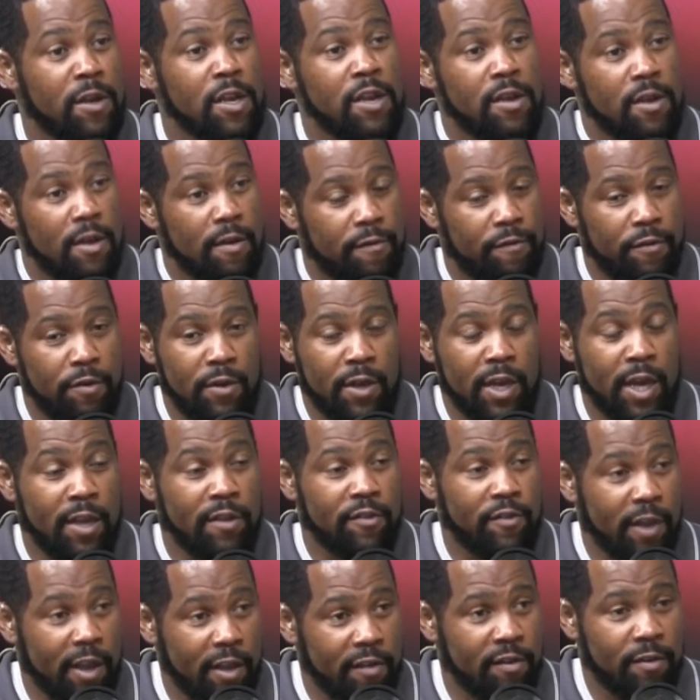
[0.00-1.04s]
oh, nice. few
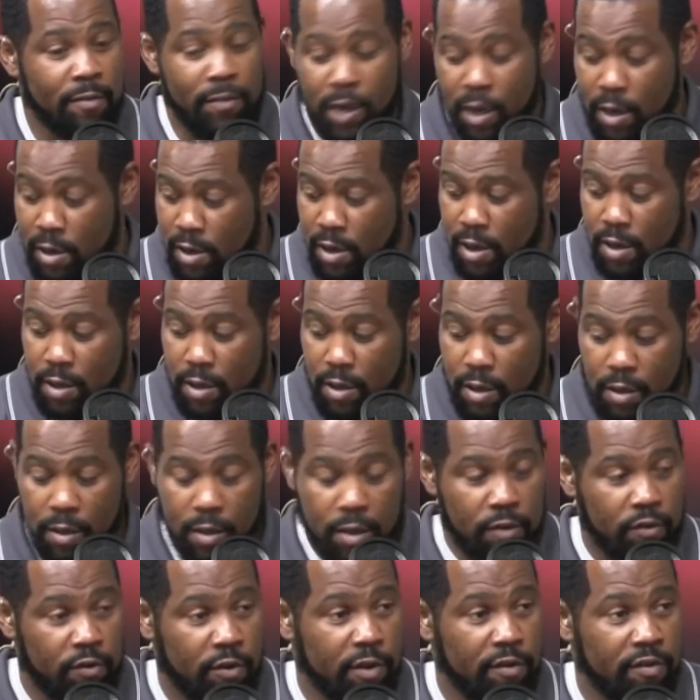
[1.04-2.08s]
contracts in my
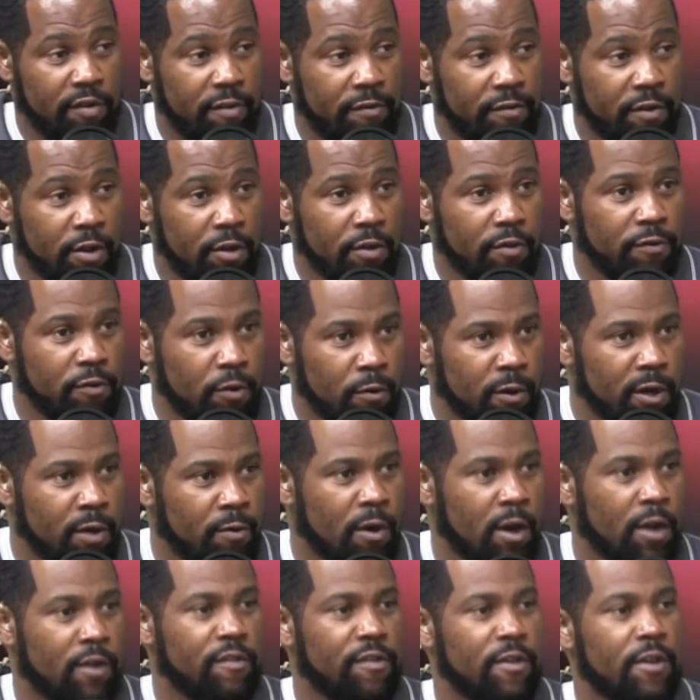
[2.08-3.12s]
Trusty phones for Rick
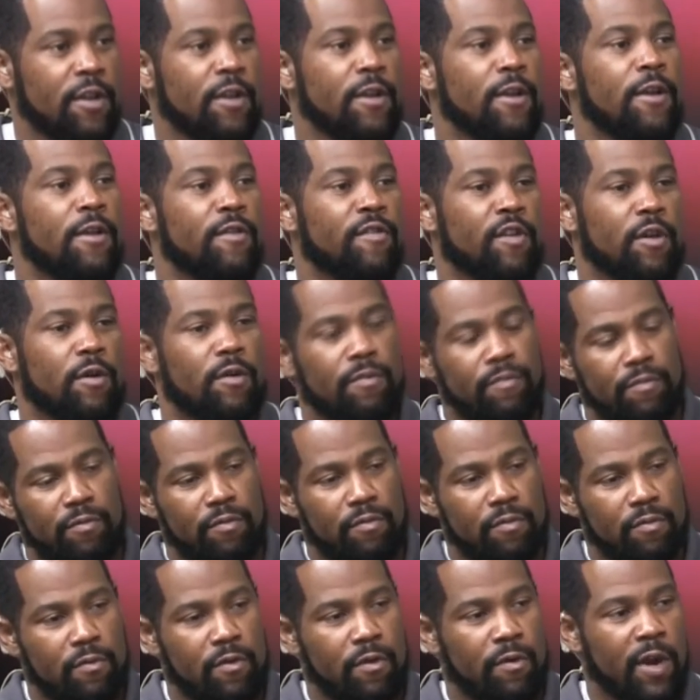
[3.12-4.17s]
Ross. So
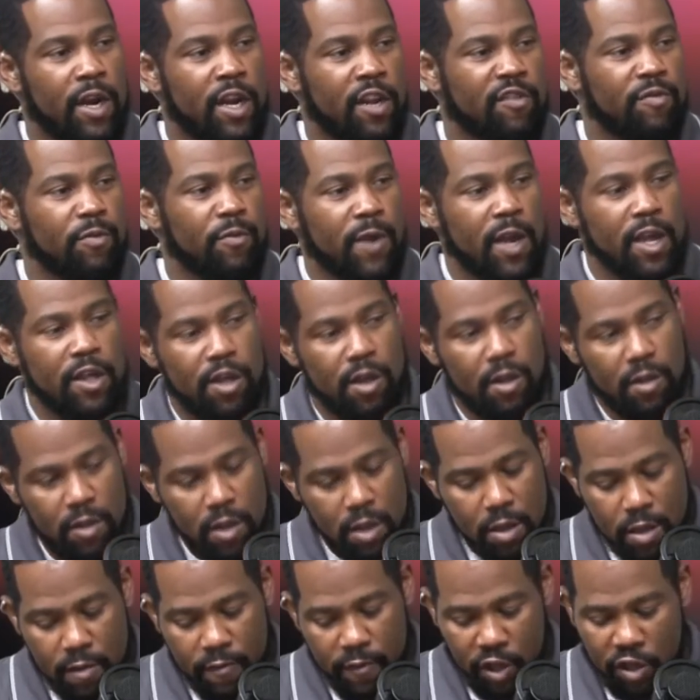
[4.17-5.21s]
nice. great inspiration.
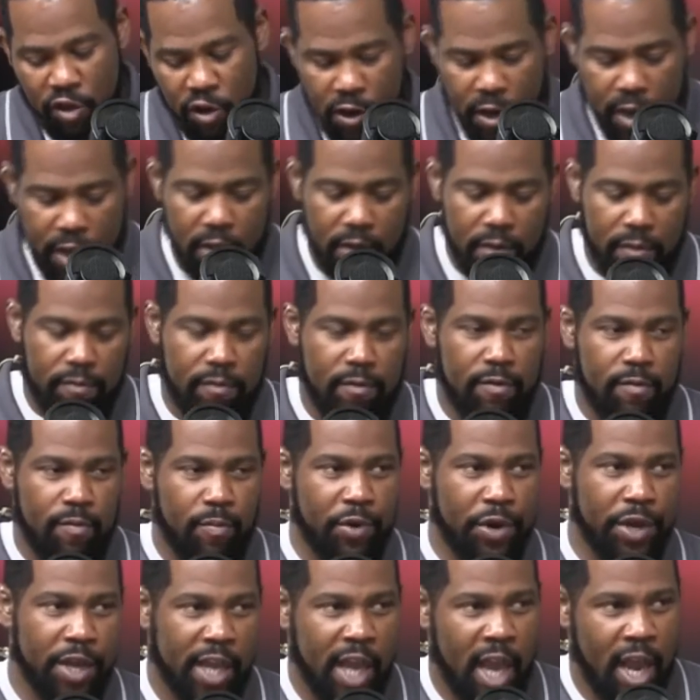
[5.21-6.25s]
Victoria,
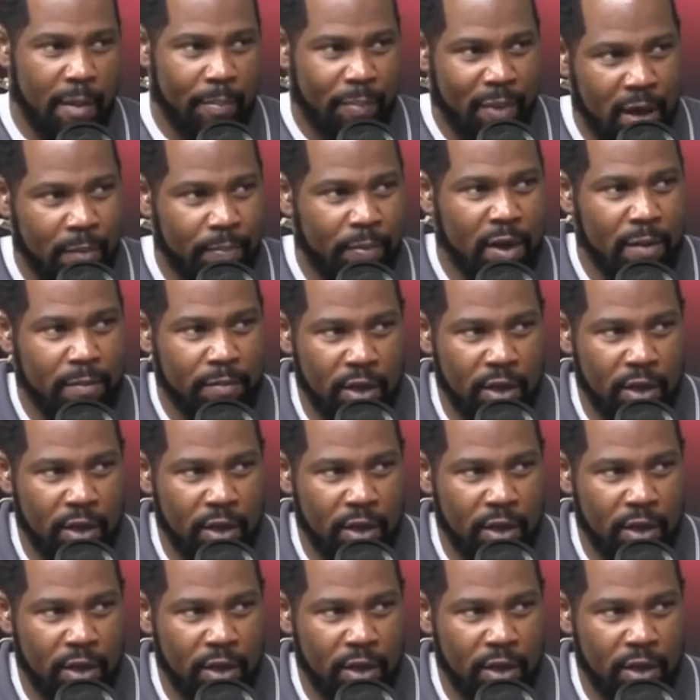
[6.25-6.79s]
pre-game pump up